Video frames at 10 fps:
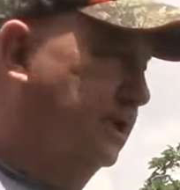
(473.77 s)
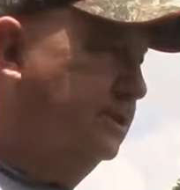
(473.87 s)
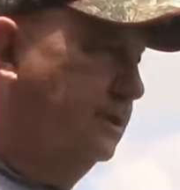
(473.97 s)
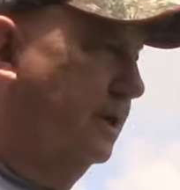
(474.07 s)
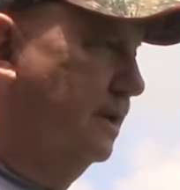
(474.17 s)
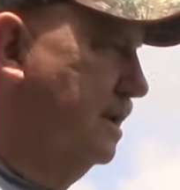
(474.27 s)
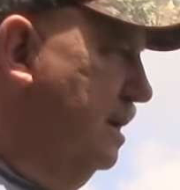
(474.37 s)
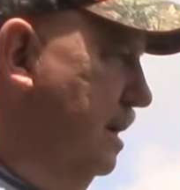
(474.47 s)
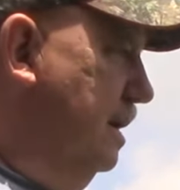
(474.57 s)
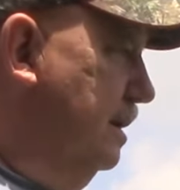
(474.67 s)
get you
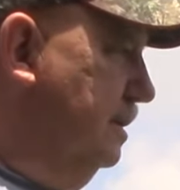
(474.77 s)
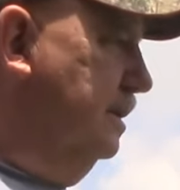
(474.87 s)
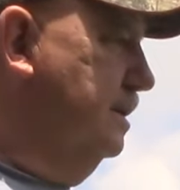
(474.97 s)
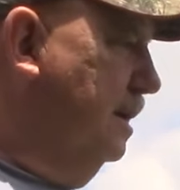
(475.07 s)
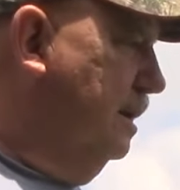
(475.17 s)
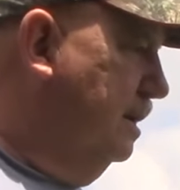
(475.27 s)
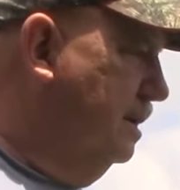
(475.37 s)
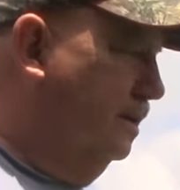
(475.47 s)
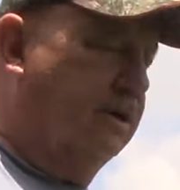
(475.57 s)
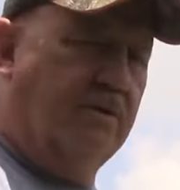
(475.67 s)
a
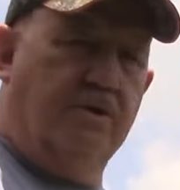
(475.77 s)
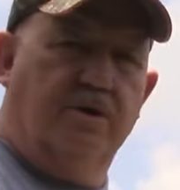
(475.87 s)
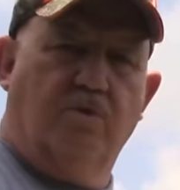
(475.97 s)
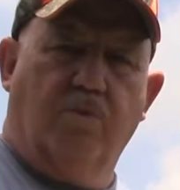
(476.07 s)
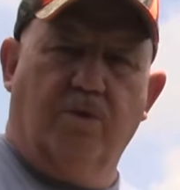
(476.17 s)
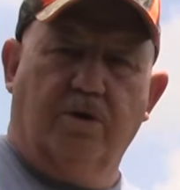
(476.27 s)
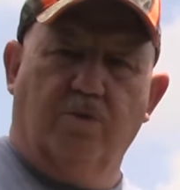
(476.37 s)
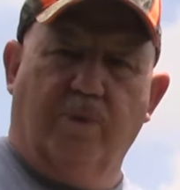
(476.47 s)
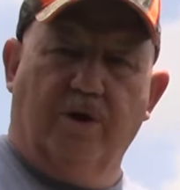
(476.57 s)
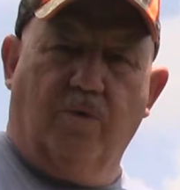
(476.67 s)

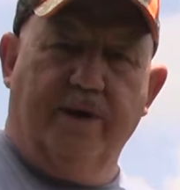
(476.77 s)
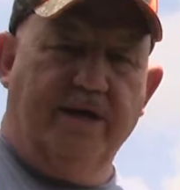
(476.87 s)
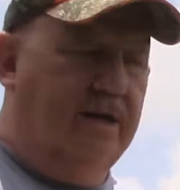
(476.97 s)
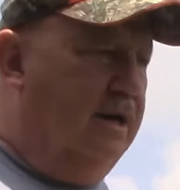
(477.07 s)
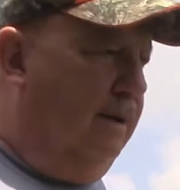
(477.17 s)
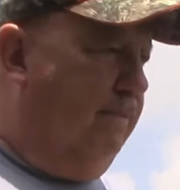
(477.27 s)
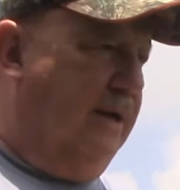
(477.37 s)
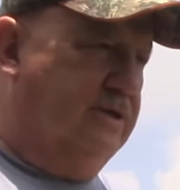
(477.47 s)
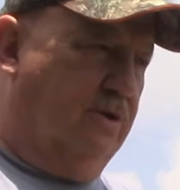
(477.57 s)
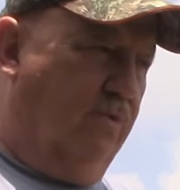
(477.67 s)
good winter wheat,
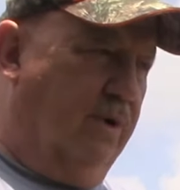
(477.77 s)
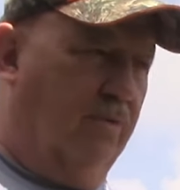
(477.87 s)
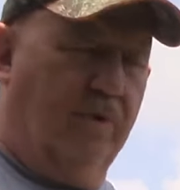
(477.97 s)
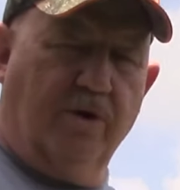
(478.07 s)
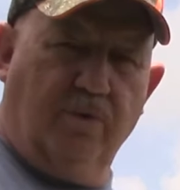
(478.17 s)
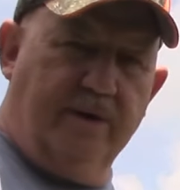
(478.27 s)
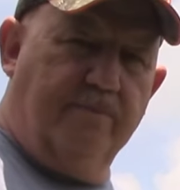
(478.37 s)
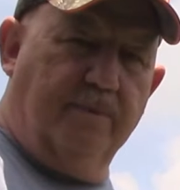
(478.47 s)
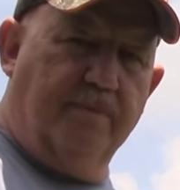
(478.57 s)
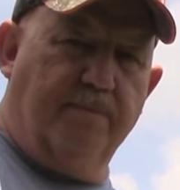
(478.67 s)
plant your winter wheat
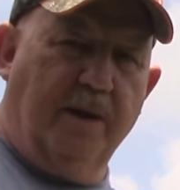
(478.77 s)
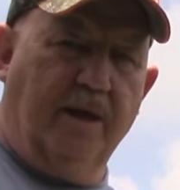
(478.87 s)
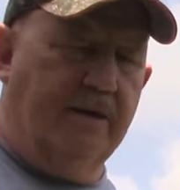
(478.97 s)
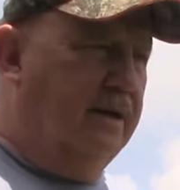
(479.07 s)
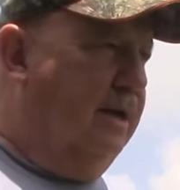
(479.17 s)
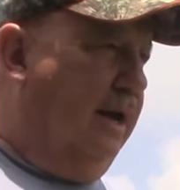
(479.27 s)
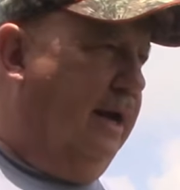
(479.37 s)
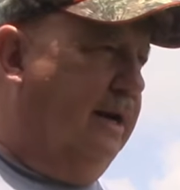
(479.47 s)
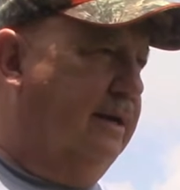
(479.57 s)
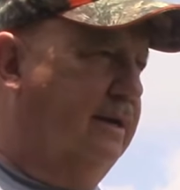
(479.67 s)
plot,
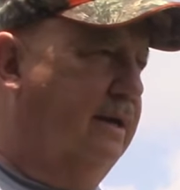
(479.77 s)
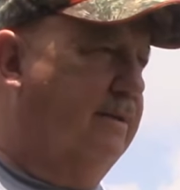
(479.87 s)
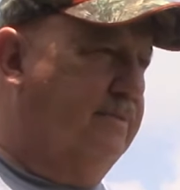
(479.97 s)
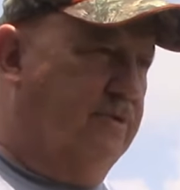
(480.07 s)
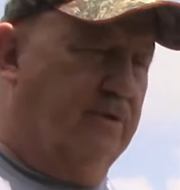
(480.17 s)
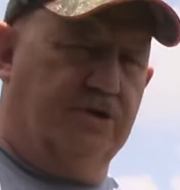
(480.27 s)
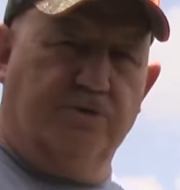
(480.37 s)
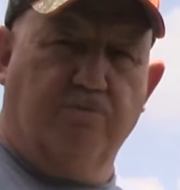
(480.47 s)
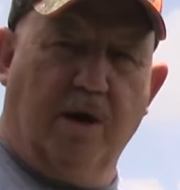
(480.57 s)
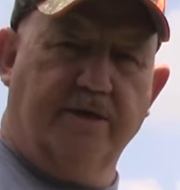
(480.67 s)
and then
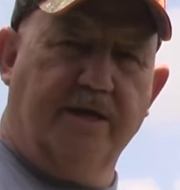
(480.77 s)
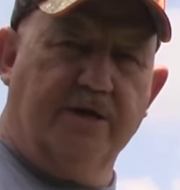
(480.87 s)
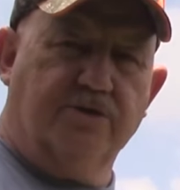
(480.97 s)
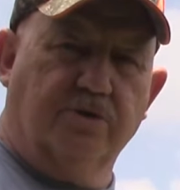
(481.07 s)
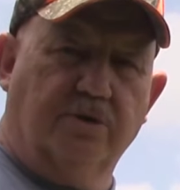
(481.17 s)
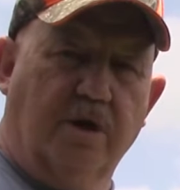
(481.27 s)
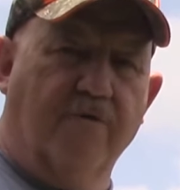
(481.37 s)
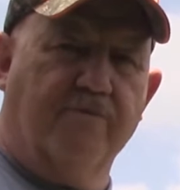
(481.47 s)
just broadcast your clover